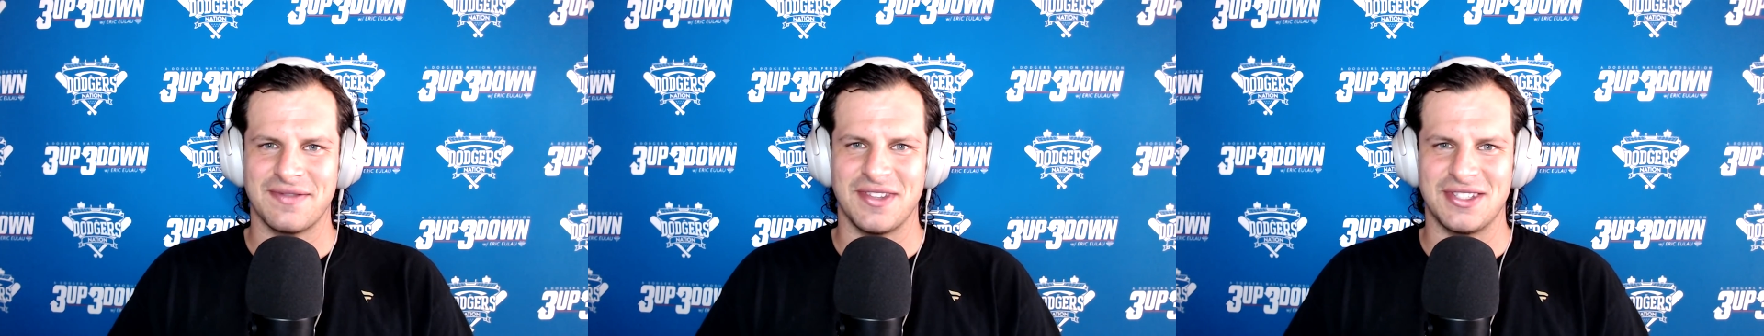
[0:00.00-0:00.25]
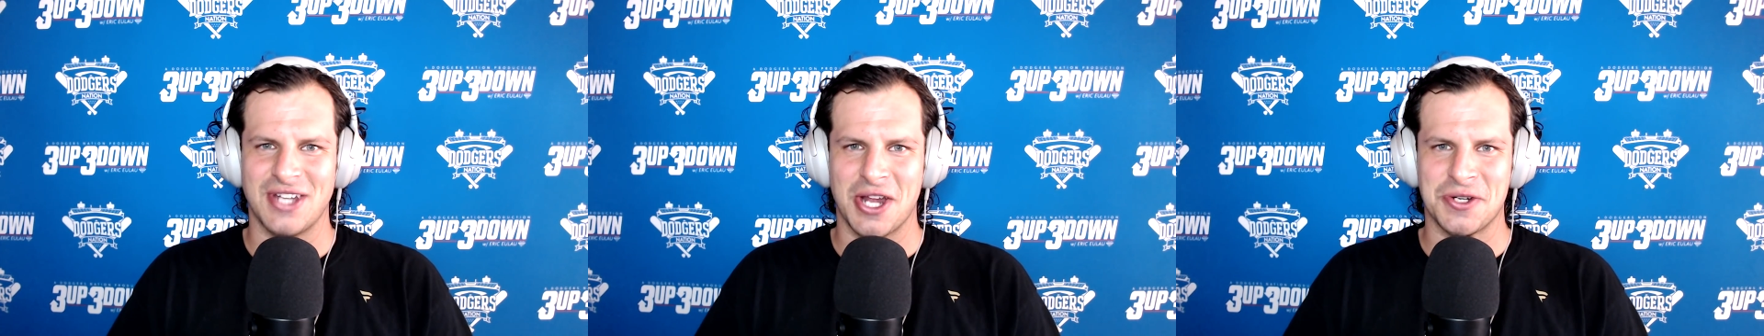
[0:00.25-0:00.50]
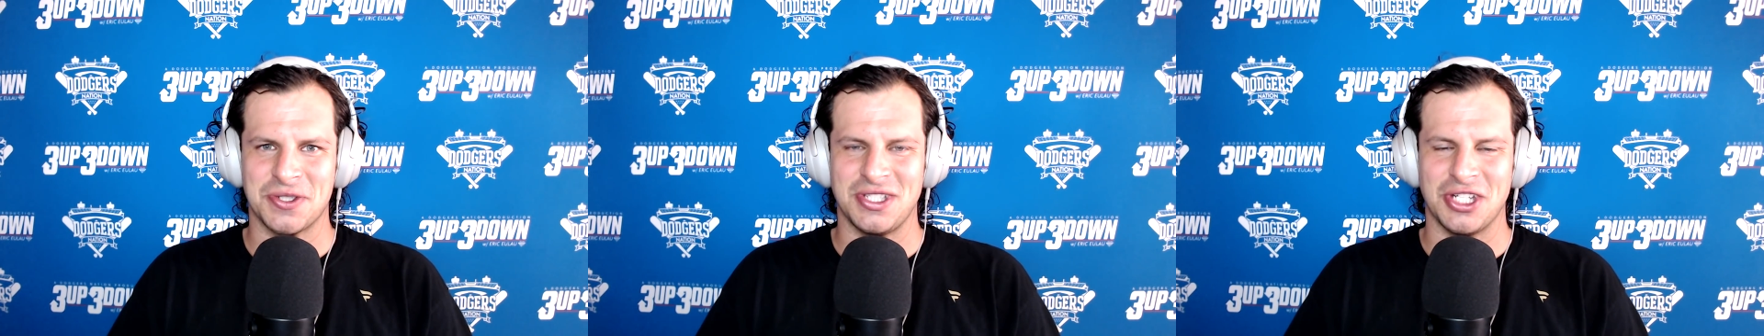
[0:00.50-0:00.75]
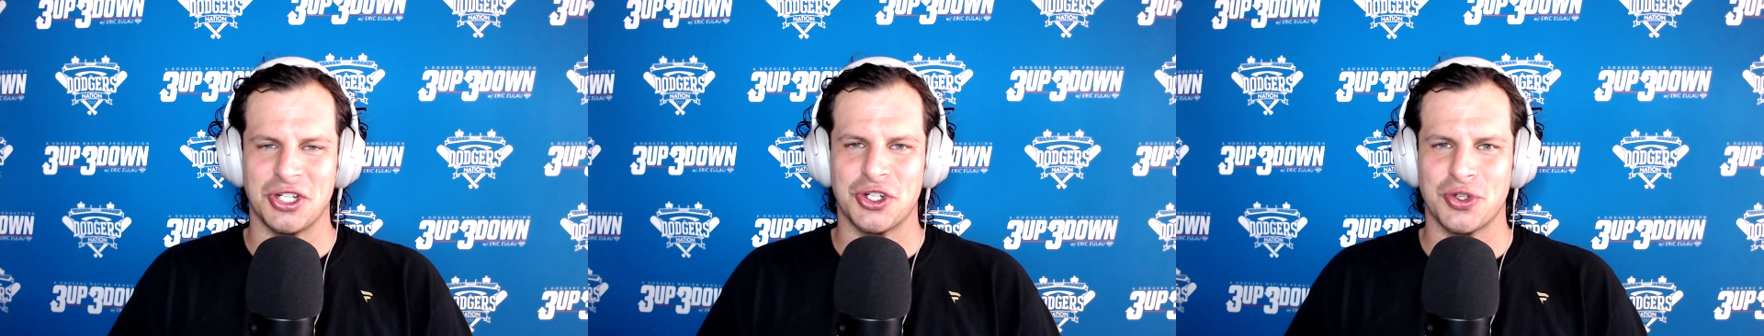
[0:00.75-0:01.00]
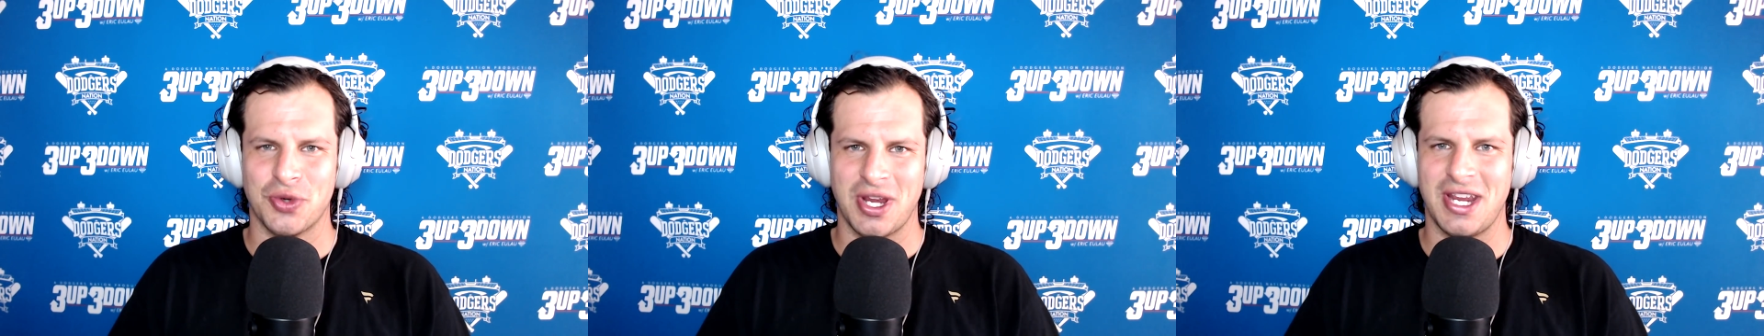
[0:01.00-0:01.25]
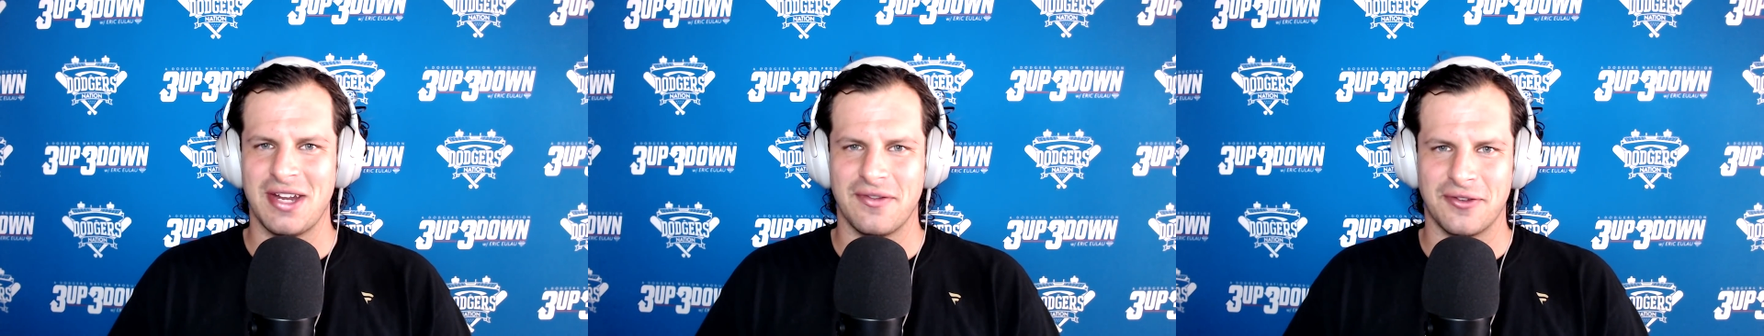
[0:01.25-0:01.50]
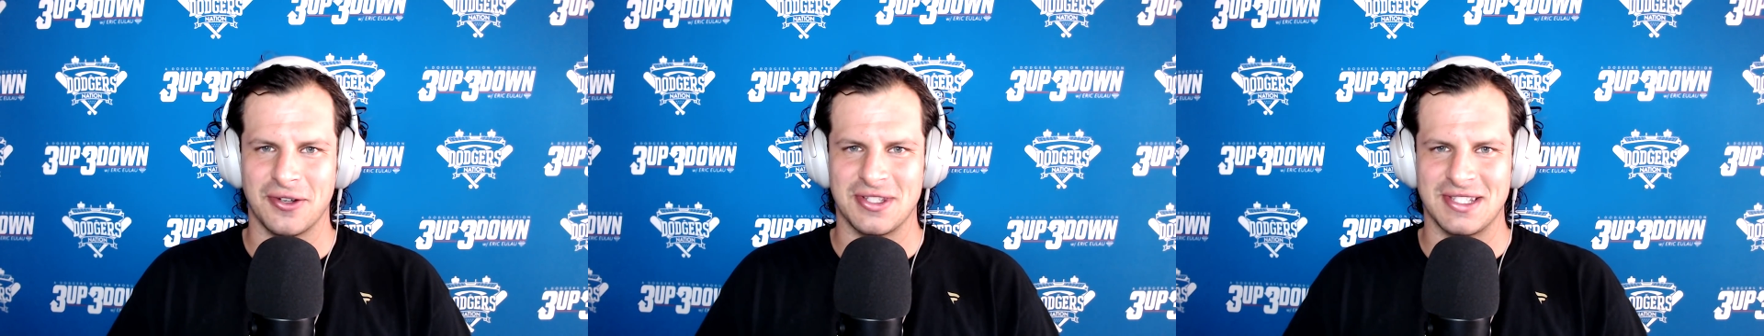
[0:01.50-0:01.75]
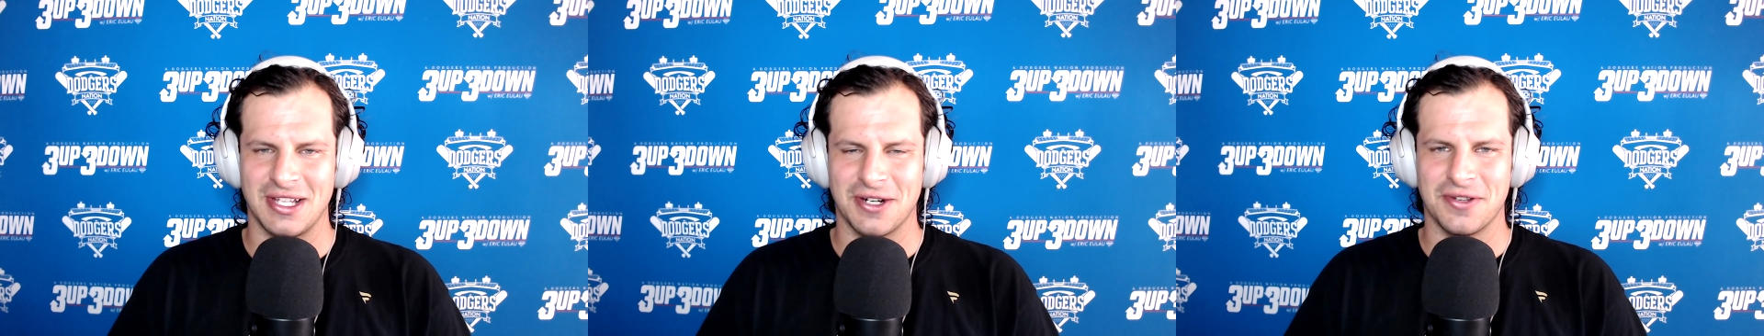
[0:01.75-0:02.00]
the Dodgers need a trade for a
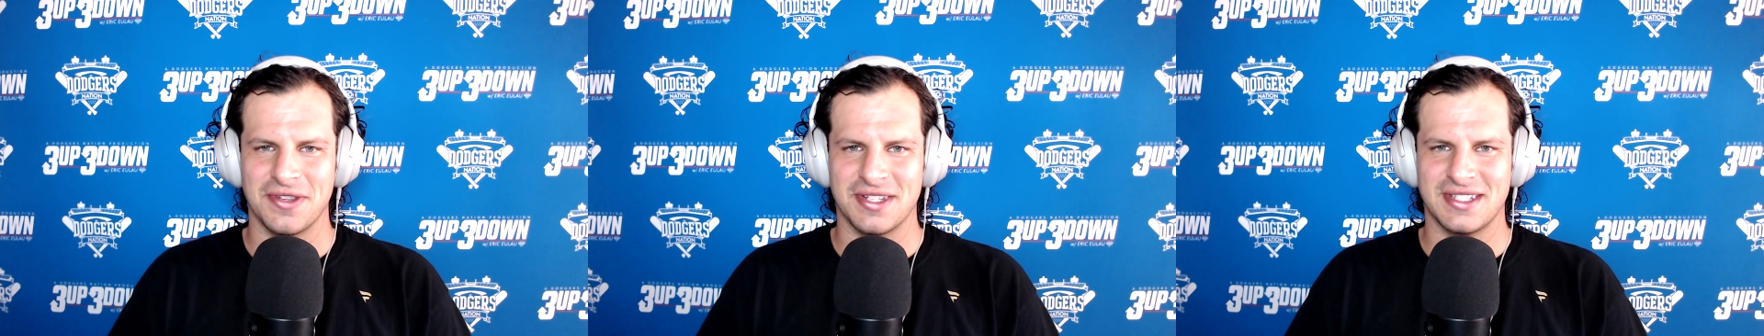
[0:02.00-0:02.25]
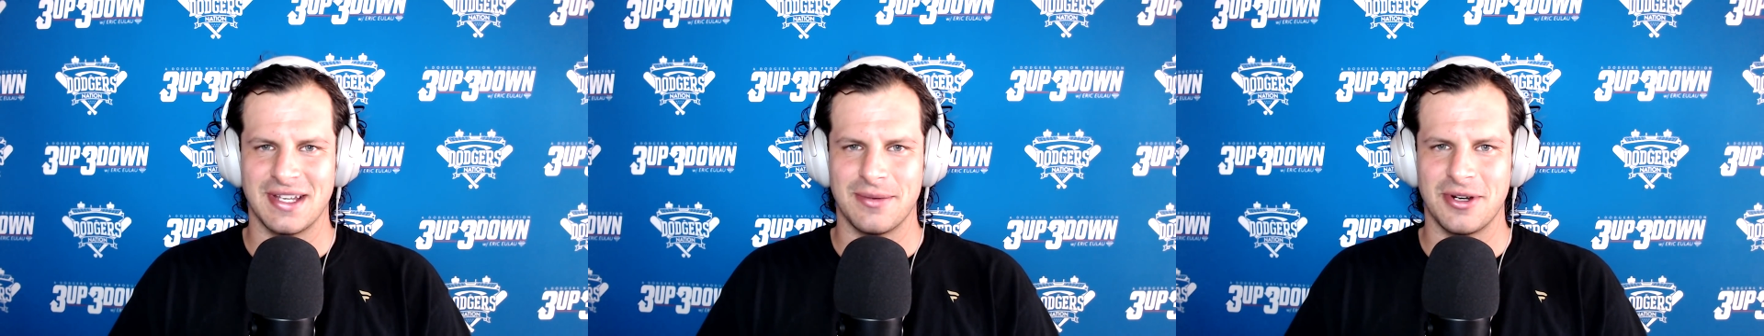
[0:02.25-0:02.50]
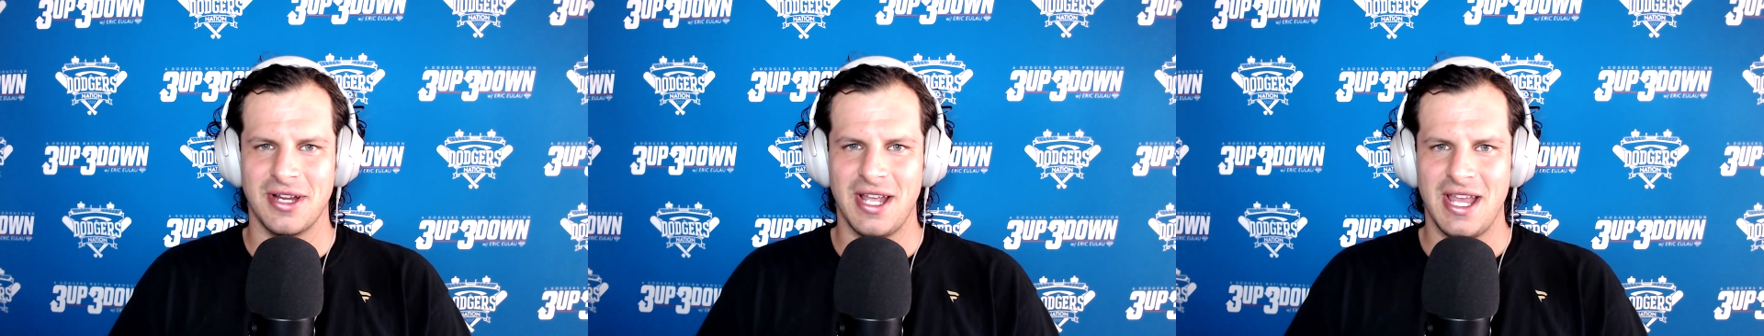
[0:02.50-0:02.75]
slugger this summer,